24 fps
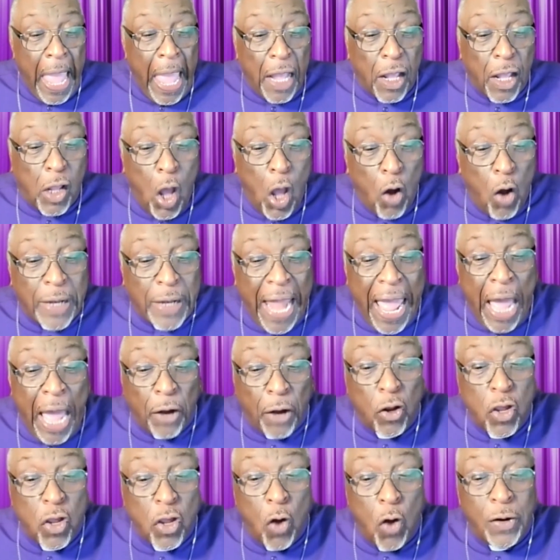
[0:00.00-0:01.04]
And go
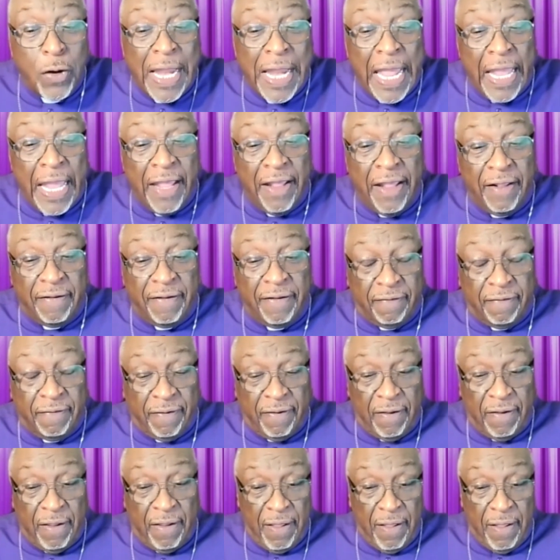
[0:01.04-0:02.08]
down on your
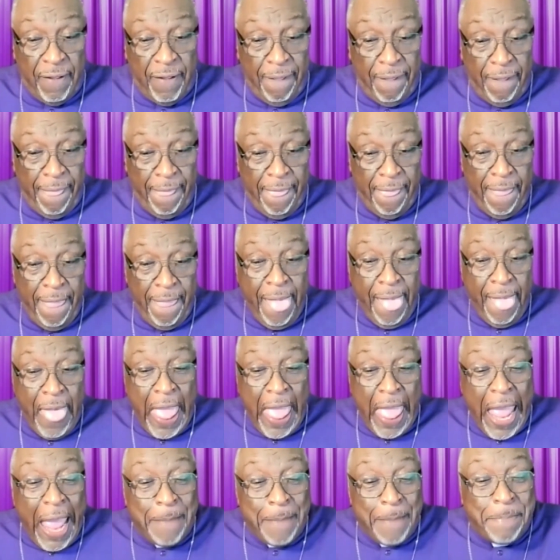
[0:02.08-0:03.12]
knees
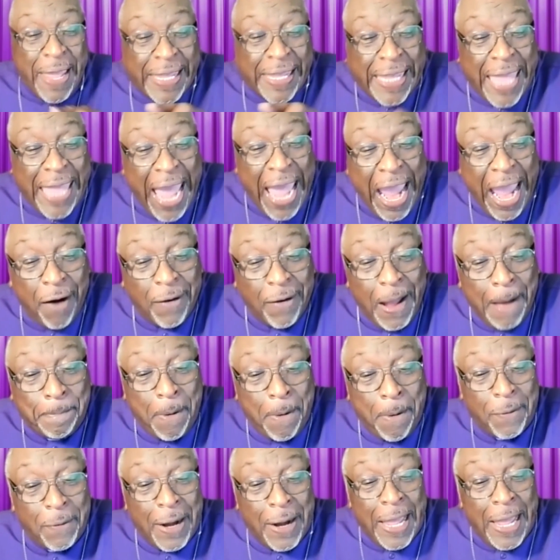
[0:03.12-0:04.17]
and be carried
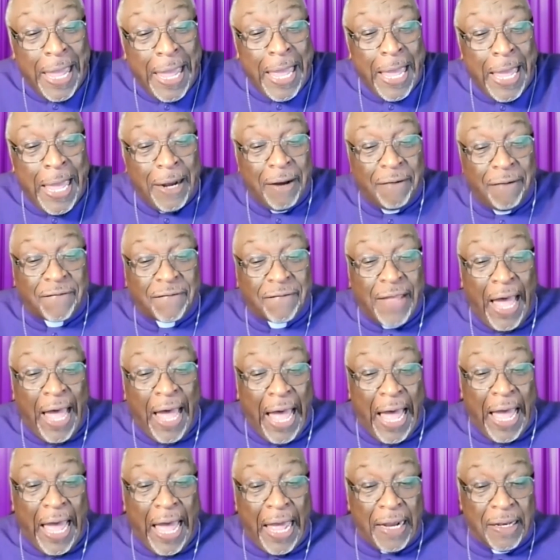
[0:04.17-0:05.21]
up on the hill of
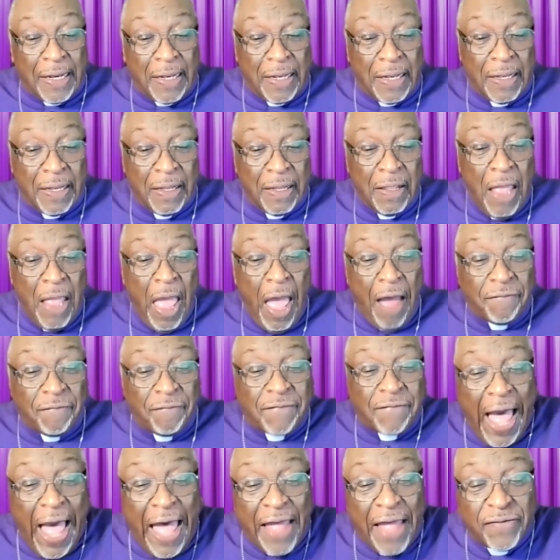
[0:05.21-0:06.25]
God
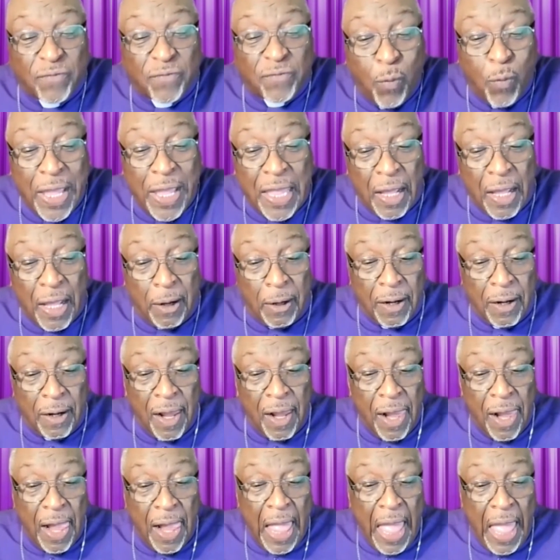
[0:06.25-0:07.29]
of God's will,
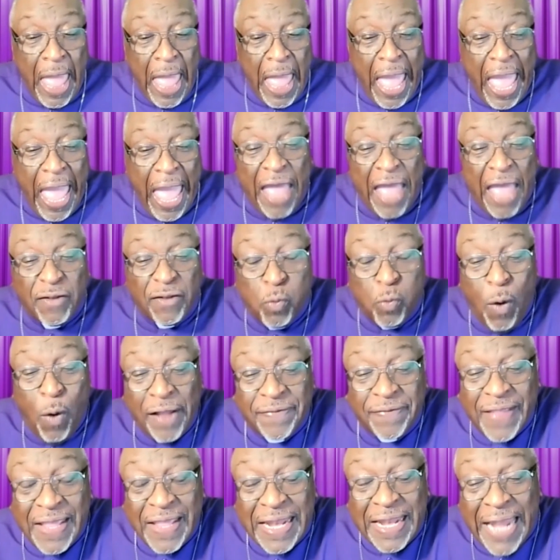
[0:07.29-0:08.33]
as
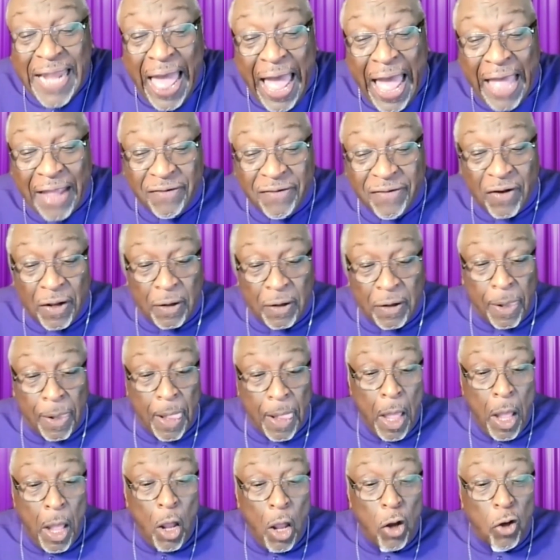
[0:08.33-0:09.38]
was Elijah,
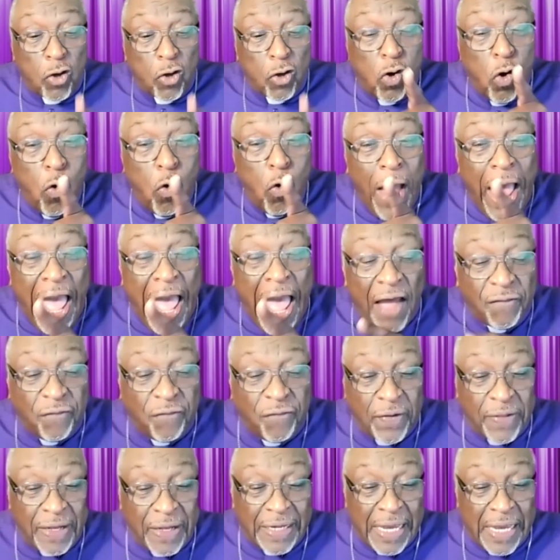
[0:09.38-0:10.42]
too high
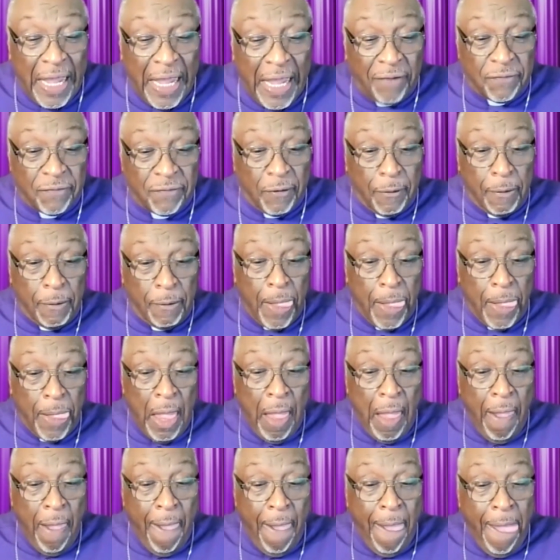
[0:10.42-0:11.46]
for the devil.
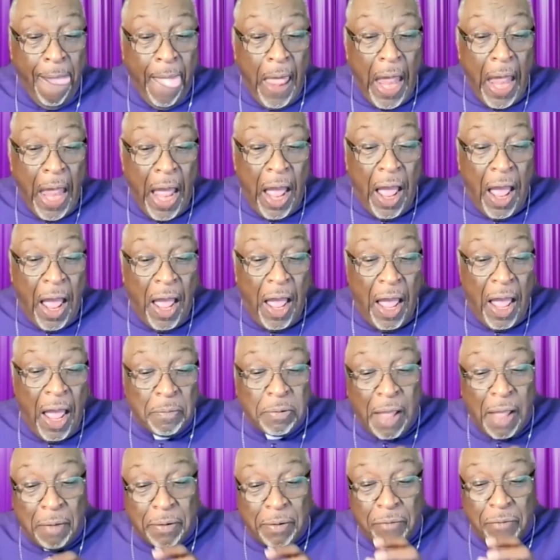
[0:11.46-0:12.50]
Uh,
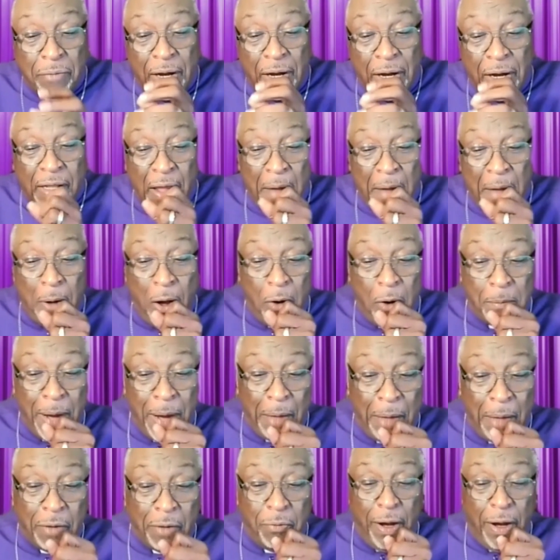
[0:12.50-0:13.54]
I'm, I'm, getting ready to come home.
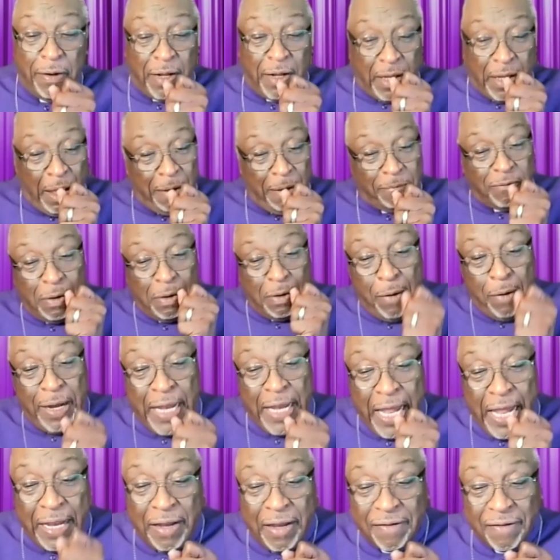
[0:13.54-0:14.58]
I'm getting ready to come. Get
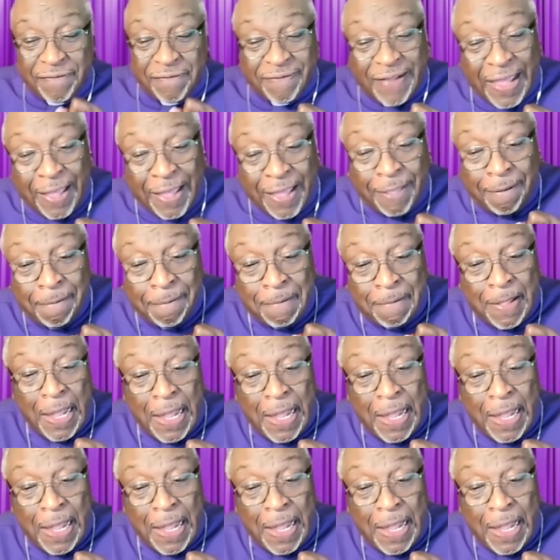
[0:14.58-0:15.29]
ready to end this thing.